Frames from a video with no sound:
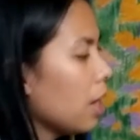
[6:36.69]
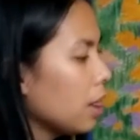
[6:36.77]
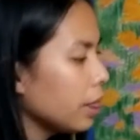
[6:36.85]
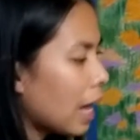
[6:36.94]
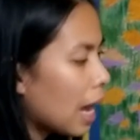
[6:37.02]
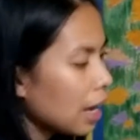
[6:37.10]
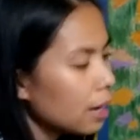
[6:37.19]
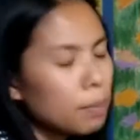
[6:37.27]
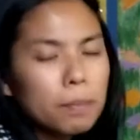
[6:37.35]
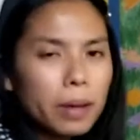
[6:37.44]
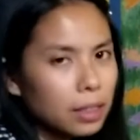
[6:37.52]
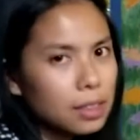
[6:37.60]
that
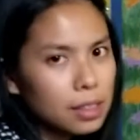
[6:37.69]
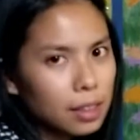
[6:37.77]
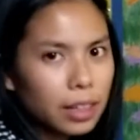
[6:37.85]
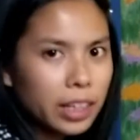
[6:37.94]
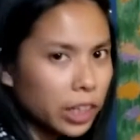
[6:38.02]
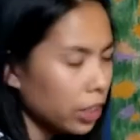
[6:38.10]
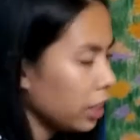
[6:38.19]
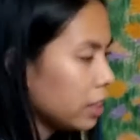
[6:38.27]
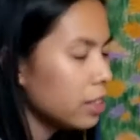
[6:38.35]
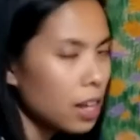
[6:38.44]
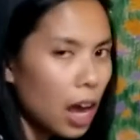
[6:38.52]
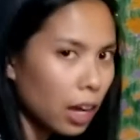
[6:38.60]
base layer
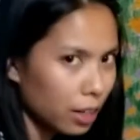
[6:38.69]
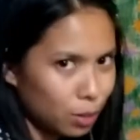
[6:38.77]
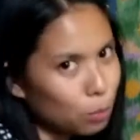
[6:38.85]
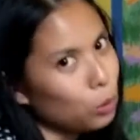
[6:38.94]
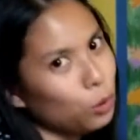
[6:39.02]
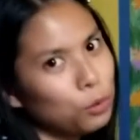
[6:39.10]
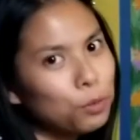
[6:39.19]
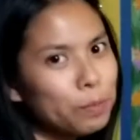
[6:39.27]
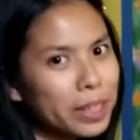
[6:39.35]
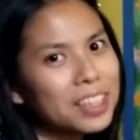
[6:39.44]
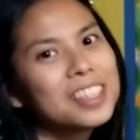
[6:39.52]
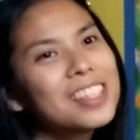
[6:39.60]
is not gonna move
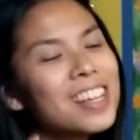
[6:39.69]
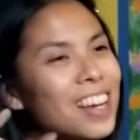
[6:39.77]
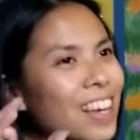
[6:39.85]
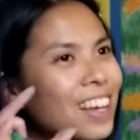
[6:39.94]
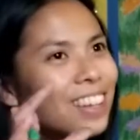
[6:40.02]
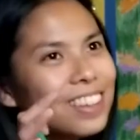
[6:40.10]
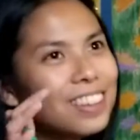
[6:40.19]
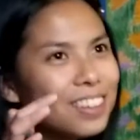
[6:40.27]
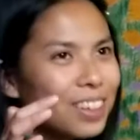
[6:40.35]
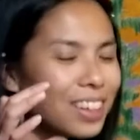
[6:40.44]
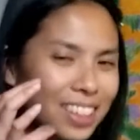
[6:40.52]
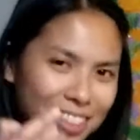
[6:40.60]
because
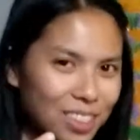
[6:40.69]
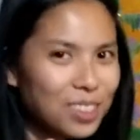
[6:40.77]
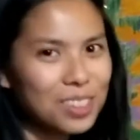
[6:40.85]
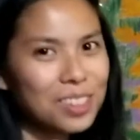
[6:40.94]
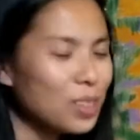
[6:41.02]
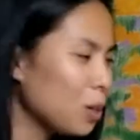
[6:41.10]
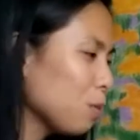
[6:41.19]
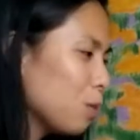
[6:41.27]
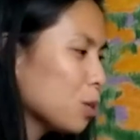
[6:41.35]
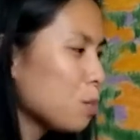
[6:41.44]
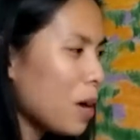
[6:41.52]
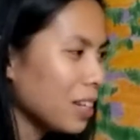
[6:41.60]
the consistency of
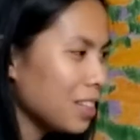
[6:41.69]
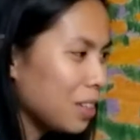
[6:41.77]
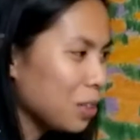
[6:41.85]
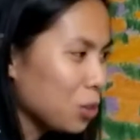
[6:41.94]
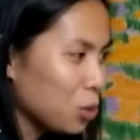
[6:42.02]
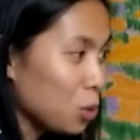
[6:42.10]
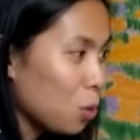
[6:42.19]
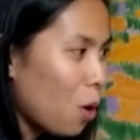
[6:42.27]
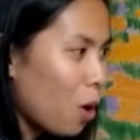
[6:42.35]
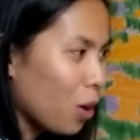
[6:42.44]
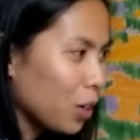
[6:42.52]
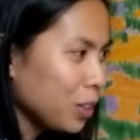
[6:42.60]
those pastels are so
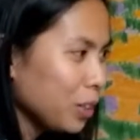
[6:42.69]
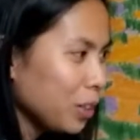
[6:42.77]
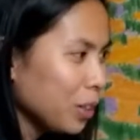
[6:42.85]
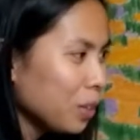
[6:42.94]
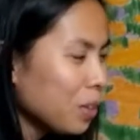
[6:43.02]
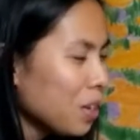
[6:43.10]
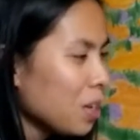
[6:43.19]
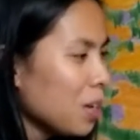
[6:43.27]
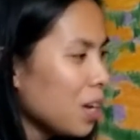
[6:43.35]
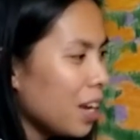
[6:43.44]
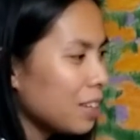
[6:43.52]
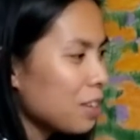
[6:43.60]
hard, you know,
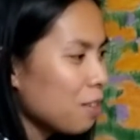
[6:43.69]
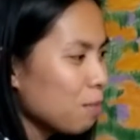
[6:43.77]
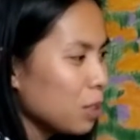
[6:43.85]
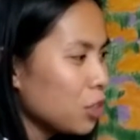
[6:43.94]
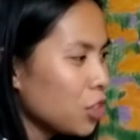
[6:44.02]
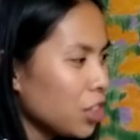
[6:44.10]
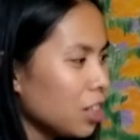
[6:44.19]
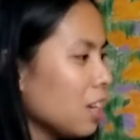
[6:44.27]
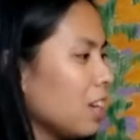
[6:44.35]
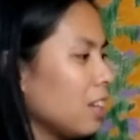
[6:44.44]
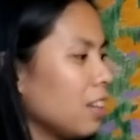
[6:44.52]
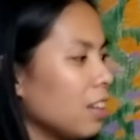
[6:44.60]
as I mentioned,
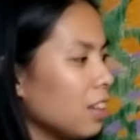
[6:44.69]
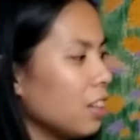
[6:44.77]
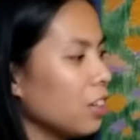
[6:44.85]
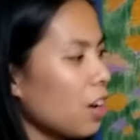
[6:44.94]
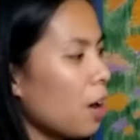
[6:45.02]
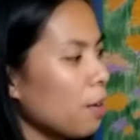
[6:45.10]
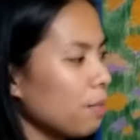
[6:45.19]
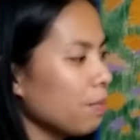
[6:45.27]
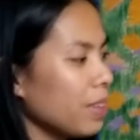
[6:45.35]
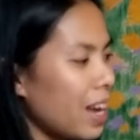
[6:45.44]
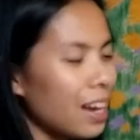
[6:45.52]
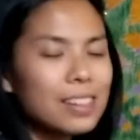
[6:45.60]
and they're not
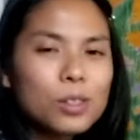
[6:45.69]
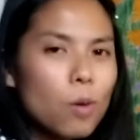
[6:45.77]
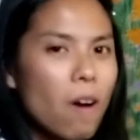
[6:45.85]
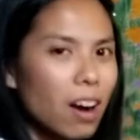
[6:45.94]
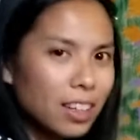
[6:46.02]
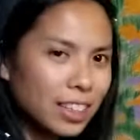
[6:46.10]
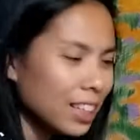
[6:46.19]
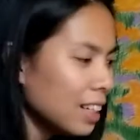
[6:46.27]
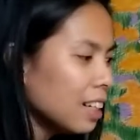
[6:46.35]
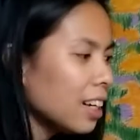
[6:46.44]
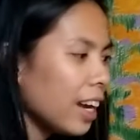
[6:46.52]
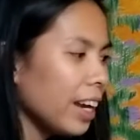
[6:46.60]
as
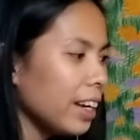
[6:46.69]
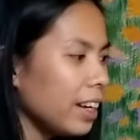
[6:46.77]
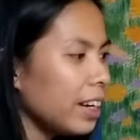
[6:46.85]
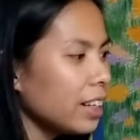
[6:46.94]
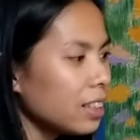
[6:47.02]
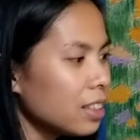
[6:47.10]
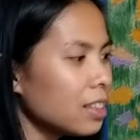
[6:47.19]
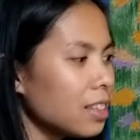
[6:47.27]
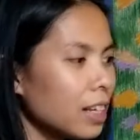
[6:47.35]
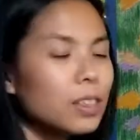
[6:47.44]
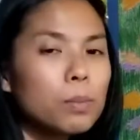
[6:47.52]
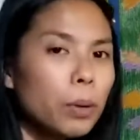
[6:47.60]
quality, it
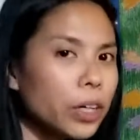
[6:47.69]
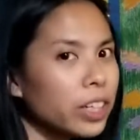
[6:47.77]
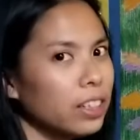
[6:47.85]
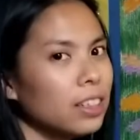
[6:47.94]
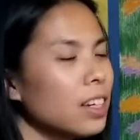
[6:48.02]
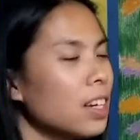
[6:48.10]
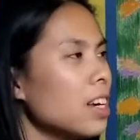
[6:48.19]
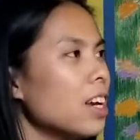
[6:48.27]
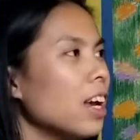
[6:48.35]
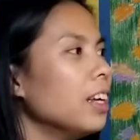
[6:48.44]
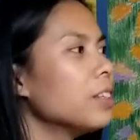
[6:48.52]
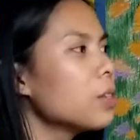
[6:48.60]
stays put.
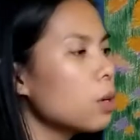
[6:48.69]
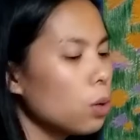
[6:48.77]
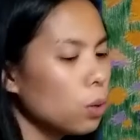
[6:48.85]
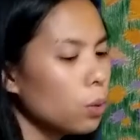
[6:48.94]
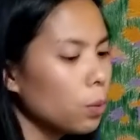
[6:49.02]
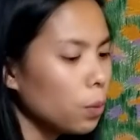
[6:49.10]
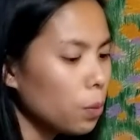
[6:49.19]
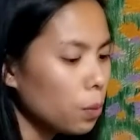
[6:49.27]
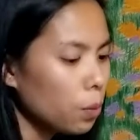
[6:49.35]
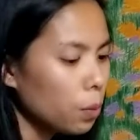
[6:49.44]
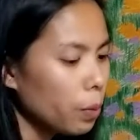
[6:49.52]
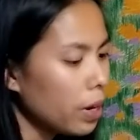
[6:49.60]
And so
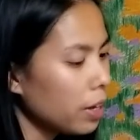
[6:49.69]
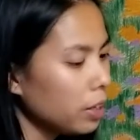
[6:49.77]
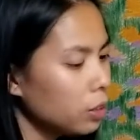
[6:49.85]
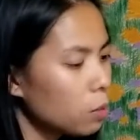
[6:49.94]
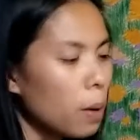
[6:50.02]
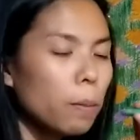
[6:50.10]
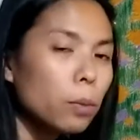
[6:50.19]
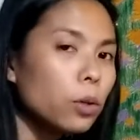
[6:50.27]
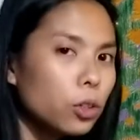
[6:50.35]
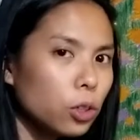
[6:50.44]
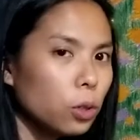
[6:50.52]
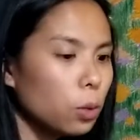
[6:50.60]
when I use my
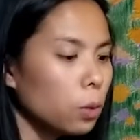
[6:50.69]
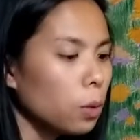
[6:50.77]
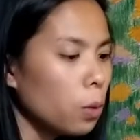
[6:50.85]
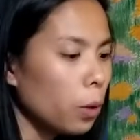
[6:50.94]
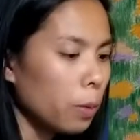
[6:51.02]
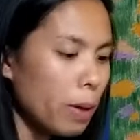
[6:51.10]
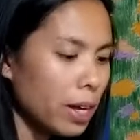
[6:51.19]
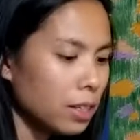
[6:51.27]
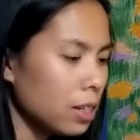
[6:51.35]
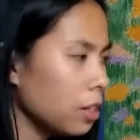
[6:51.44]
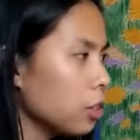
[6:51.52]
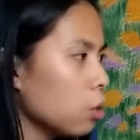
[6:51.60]
Mungyo oil
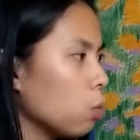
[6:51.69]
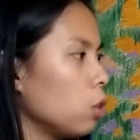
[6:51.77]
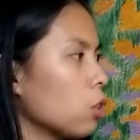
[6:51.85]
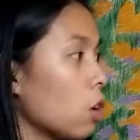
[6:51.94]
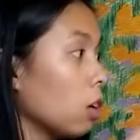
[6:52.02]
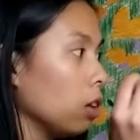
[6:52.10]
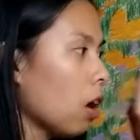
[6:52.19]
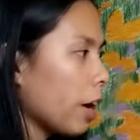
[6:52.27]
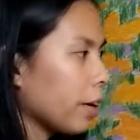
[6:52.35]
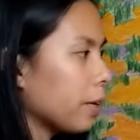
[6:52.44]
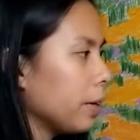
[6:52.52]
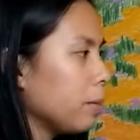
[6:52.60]
pastels, which are a lot
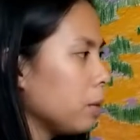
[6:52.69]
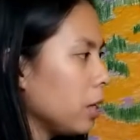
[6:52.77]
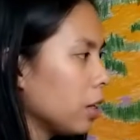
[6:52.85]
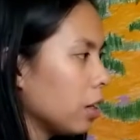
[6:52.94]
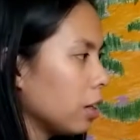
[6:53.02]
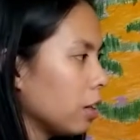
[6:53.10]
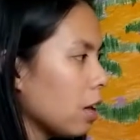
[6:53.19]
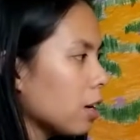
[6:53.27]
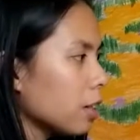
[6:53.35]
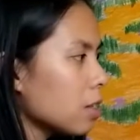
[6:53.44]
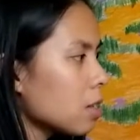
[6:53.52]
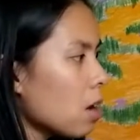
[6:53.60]
creamier and a
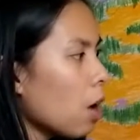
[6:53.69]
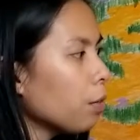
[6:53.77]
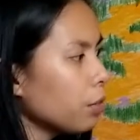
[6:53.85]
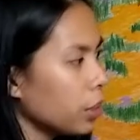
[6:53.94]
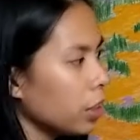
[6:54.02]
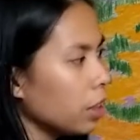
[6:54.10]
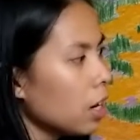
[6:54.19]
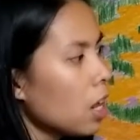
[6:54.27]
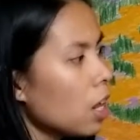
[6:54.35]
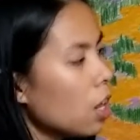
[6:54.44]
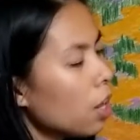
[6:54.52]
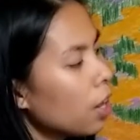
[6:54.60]
lot softer,
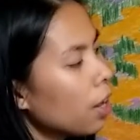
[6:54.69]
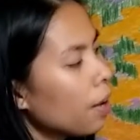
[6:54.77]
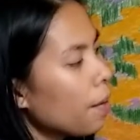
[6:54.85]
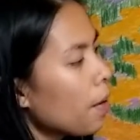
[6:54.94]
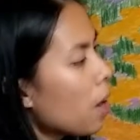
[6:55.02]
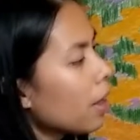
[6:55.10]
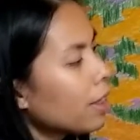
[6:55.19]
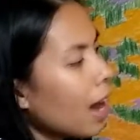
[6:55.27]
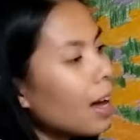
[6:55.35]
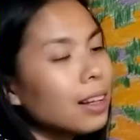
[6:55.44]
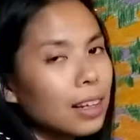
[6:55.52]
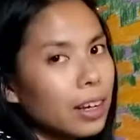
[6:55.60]

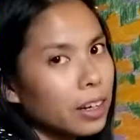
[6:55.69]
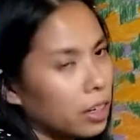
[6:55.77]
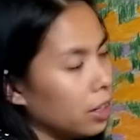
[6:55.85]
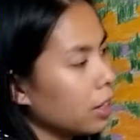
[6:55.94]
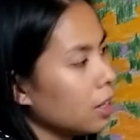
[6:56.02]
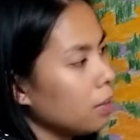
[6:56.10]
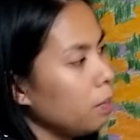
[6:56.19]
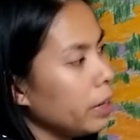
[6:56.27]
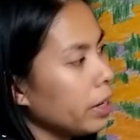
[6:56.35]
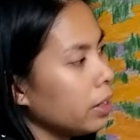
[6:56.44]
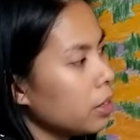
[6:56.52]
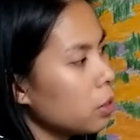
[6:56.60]
that layer can
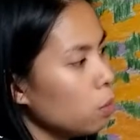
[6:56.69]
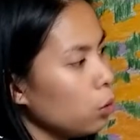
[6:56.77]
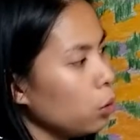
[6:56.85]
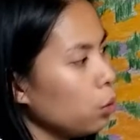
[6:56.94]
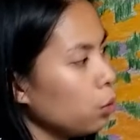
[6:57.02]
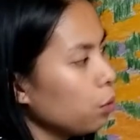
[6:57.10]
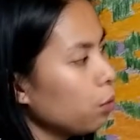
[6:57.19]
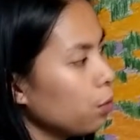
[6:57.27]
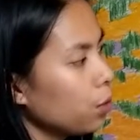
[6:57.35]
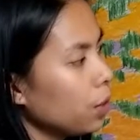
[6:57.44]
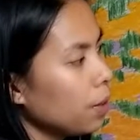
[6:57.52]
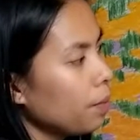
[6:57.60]
begin to move
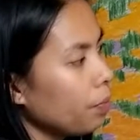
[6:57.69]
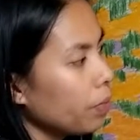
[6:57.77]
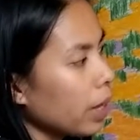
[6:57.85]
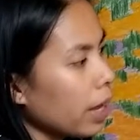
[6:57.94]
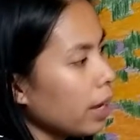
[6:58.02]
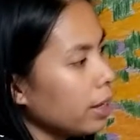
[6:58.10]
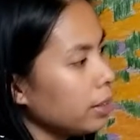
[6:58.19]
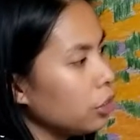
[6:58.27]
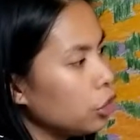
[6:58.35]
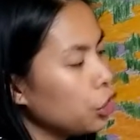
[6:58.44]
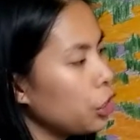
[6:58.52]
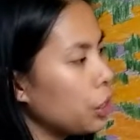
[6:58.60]
and
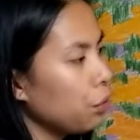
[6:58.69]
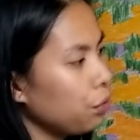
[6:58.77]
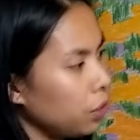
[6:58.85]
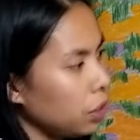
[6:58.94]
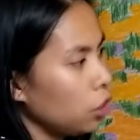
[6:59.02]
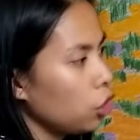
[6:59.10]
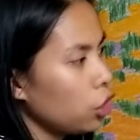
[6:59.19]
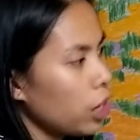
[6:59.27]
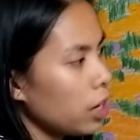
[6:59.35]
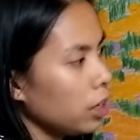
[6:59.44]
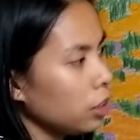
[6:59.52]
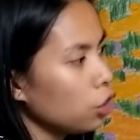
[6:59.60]
shift and
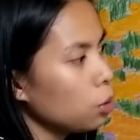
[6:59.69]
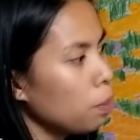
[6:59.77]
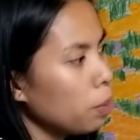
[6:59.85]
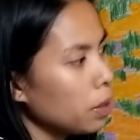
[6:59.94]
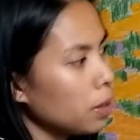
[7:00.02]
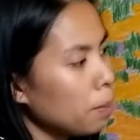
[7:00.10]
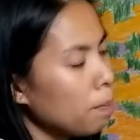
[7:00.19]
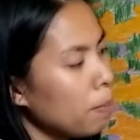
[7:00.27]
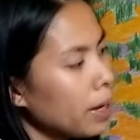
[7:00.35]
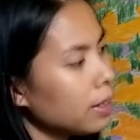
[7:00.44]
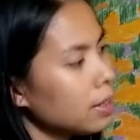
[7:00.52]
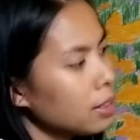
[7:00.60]
change, but the
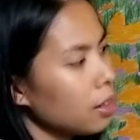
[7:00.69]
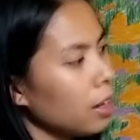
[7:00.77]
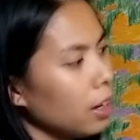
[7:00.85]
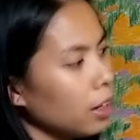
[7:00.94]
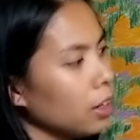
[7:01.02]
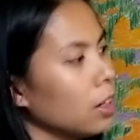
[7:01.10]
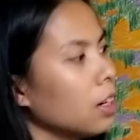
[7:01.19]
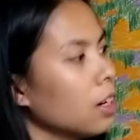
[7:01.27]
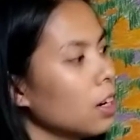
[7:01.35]
base layer,